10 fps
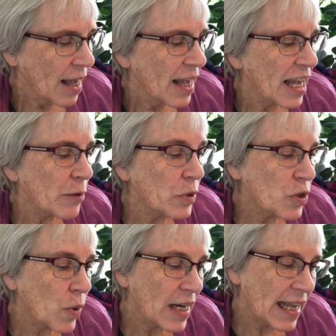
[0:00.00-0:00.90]
It
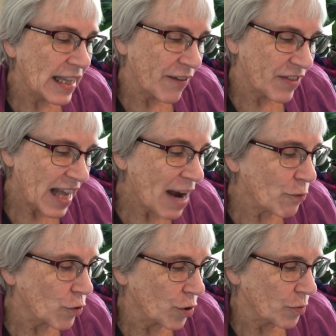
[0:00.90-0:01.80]
was when I left that
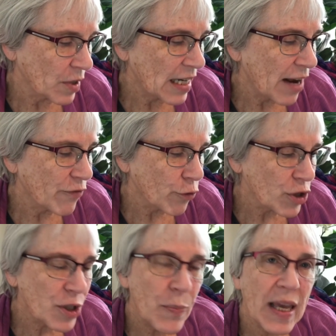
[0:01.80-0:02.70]
room that I
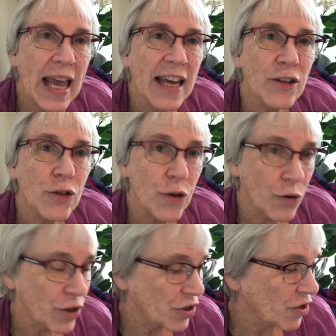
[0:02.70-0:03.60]
first began to
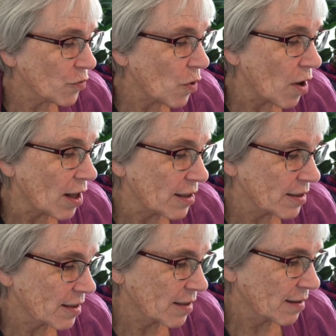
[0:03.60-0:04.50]
notice the
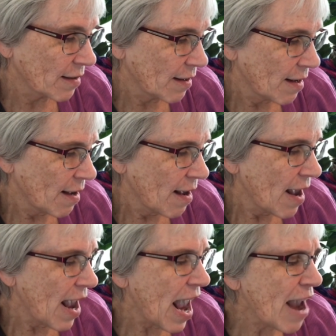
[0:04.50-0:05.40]
walls.
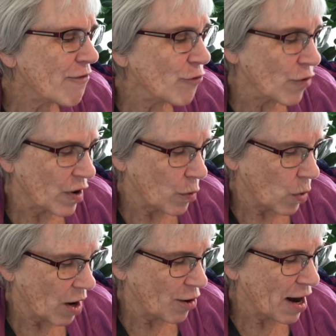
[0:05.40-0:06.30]

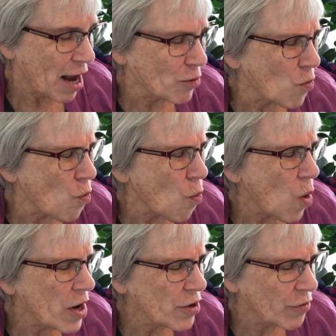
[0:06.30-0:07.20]
Everywhere hung
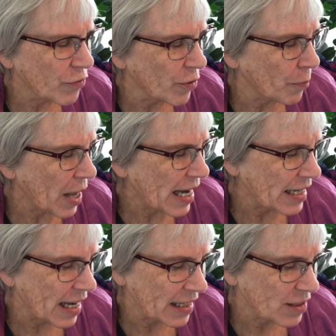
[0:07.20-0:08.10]
wonderful
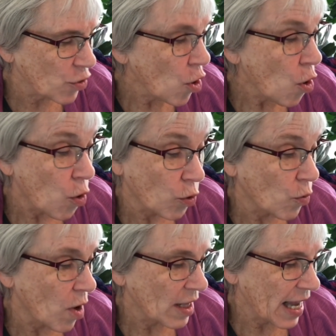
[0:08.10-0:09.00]
paintings or
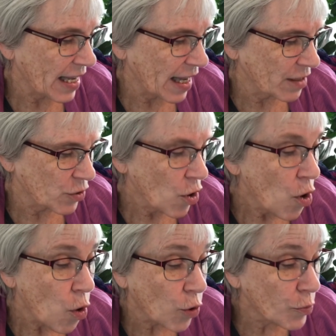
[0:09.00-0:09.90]
wall hangings,
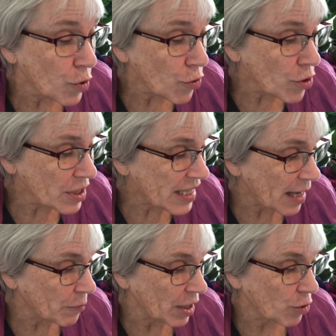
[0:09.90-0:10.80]
or murals
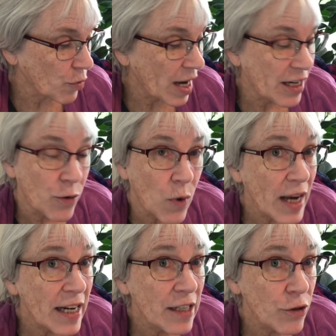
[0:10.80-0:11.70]
had been created
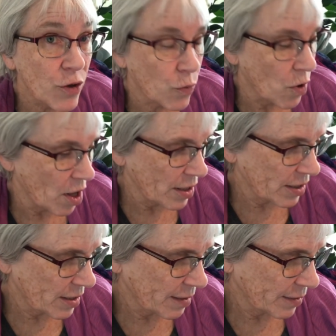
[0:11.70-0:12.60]
right into the walls.